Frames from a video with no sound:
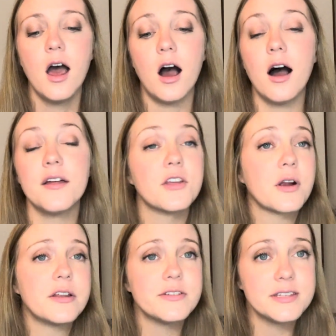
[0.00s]
And the
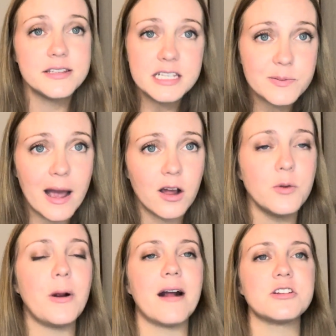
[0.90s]
great news is he's back on
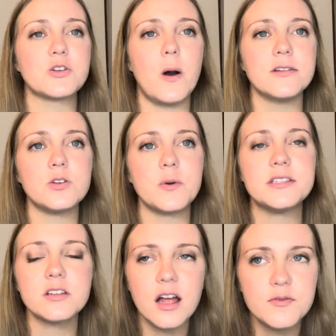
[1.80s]
the practice squad, so we
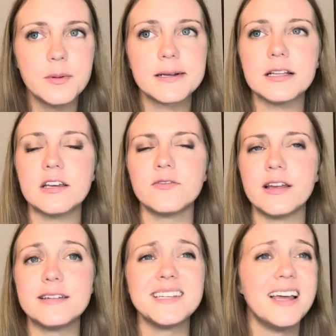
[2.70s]
still have him in
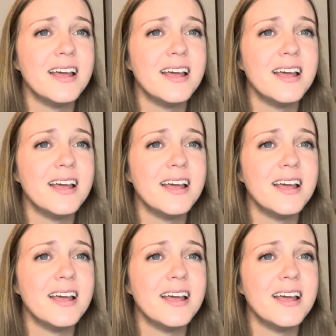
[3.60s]
Cleveland.